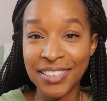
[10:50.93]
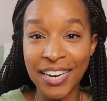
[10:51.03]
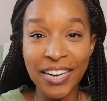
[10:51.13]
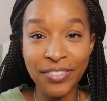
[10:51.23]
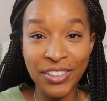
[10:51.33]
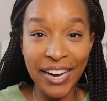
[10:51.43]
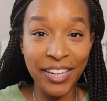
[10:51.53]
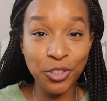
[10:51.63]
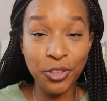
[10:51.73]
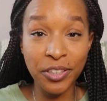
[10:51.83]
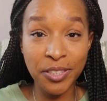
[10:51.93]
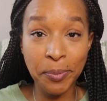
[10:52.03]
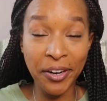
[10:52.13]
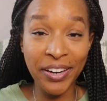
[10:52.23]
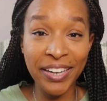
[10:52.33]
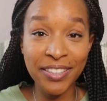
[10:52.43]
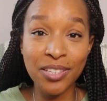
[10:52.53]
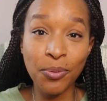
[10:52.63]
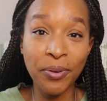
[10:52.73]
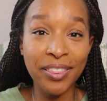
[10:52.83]
to kind of enhance your
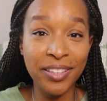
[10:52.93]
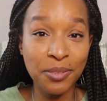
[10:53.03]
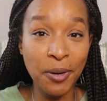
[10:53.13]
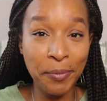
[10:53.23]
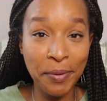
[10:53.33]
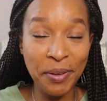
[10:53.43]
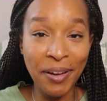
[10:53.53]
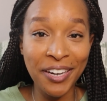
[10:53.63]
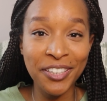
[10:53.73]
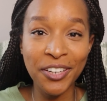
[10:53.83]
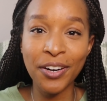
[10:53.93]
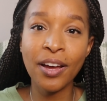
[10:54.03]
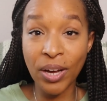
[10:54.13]
experience with the Smart Baby Monitor.